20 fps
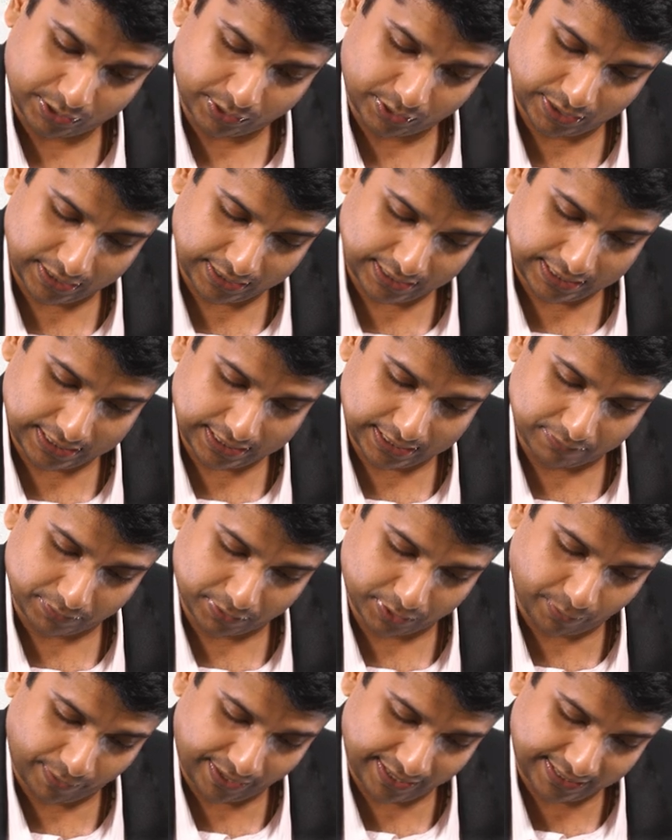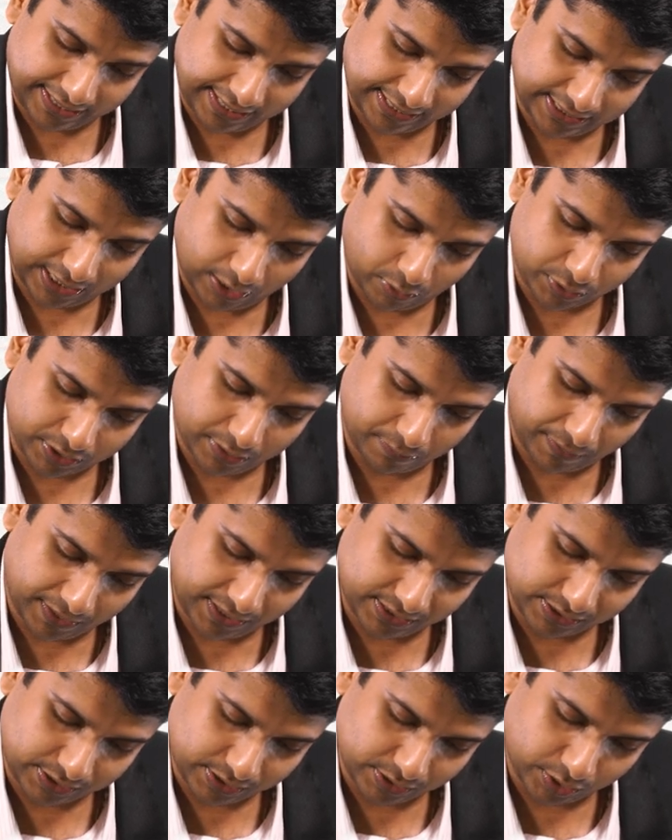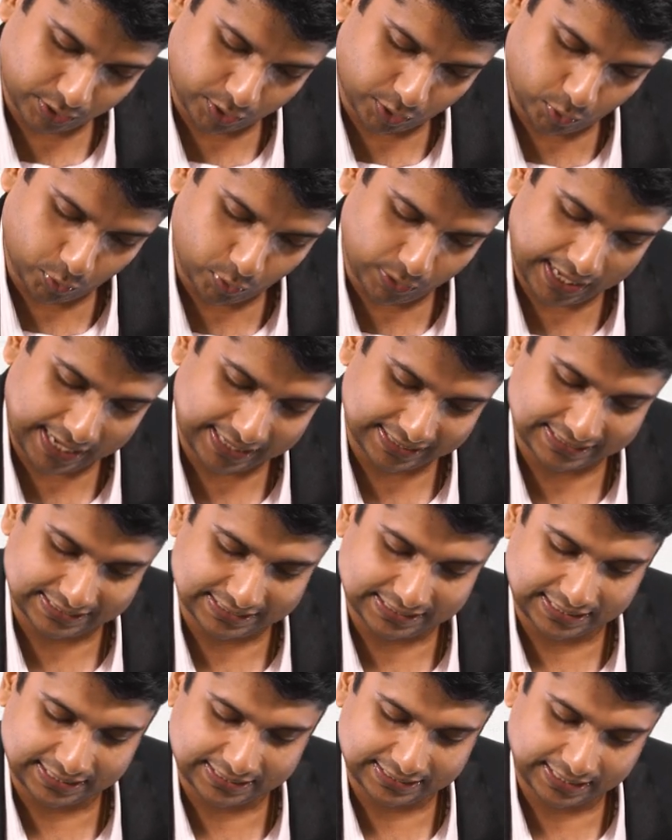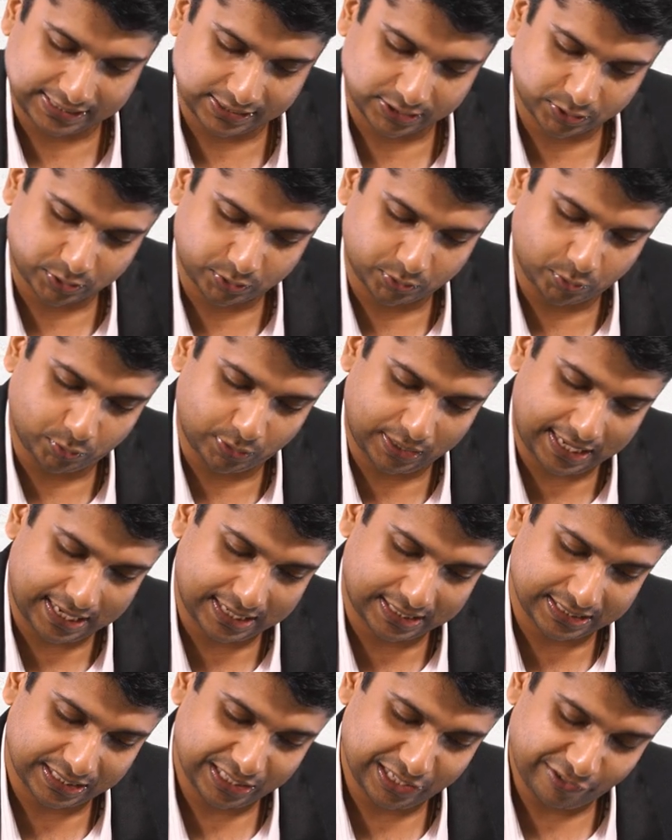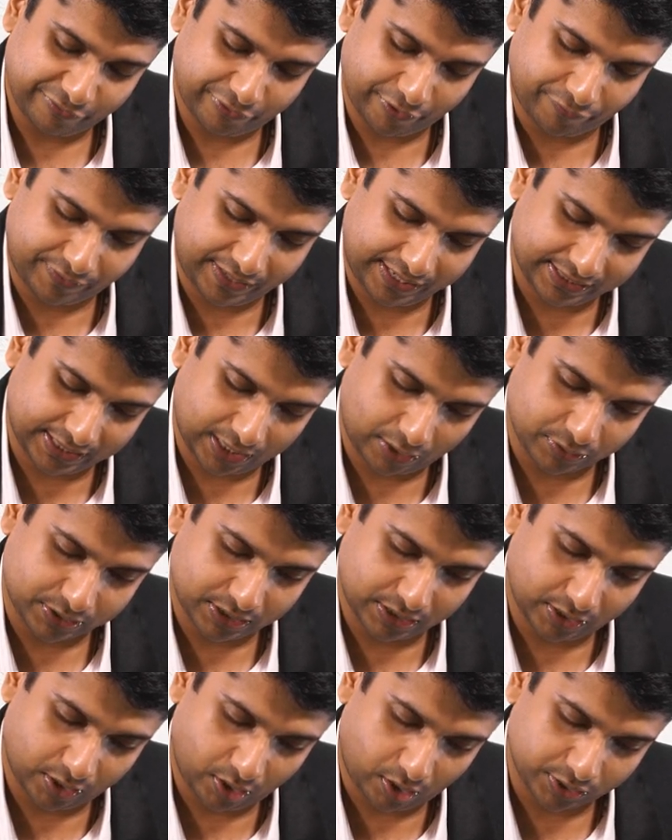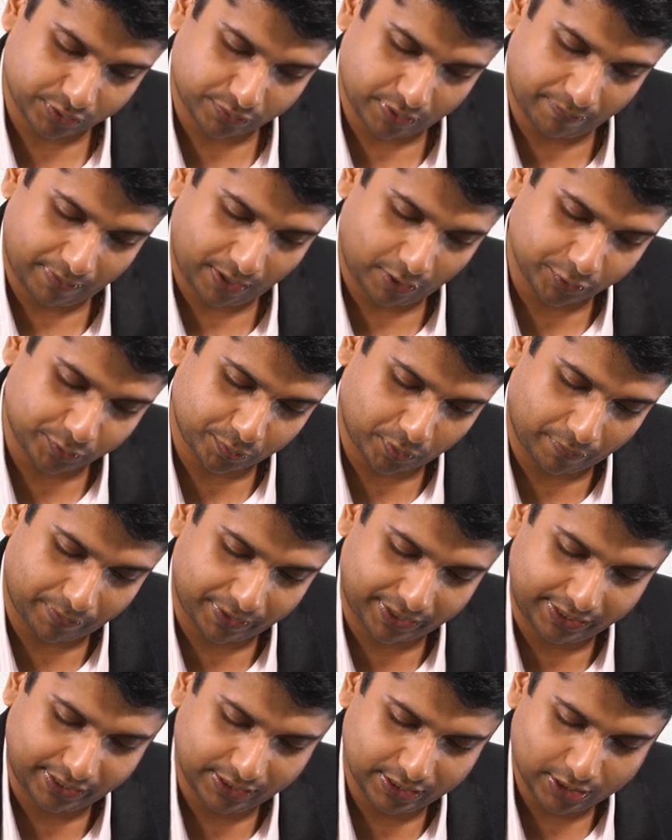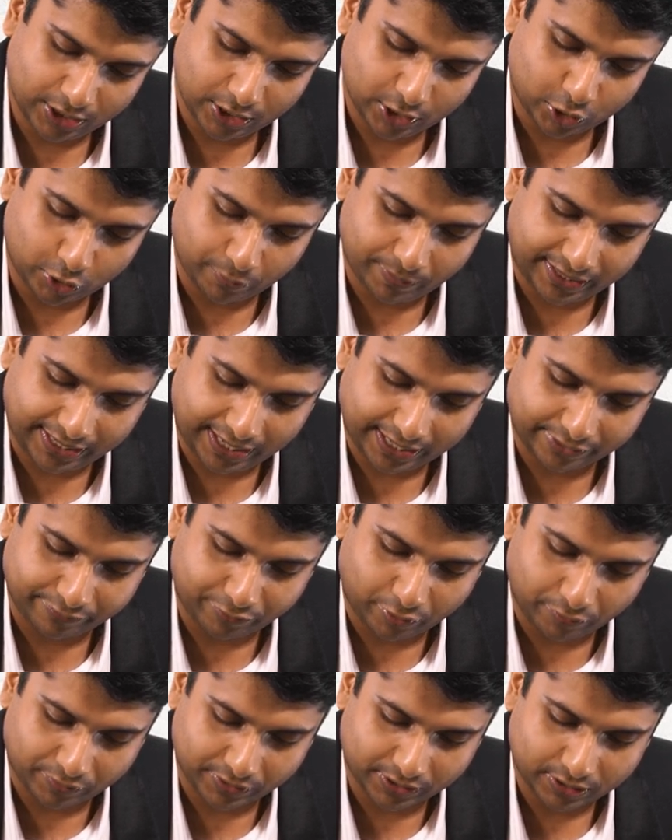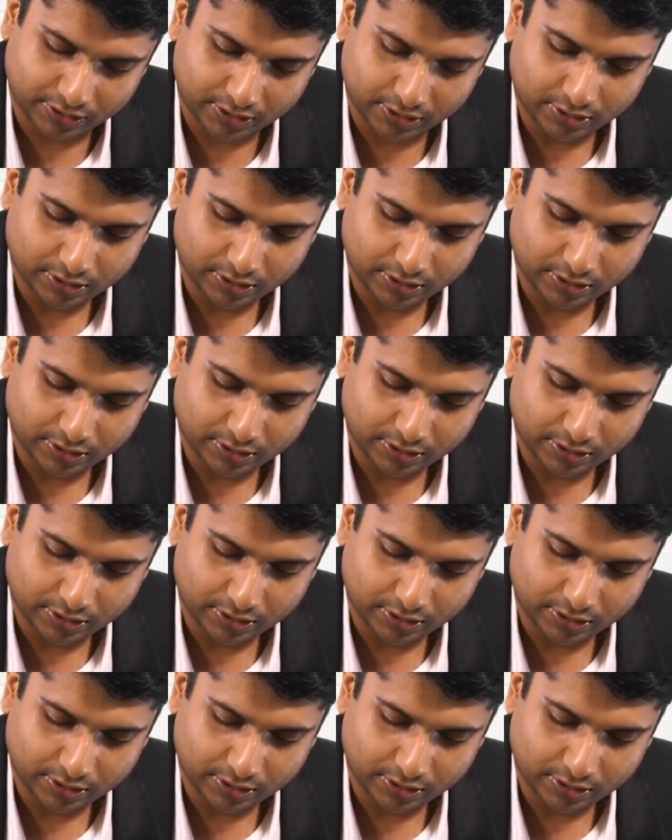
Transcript: 20,000 plus 2 lakh 30, that is 2 lakh 50,000 loss from house property to be carried forward.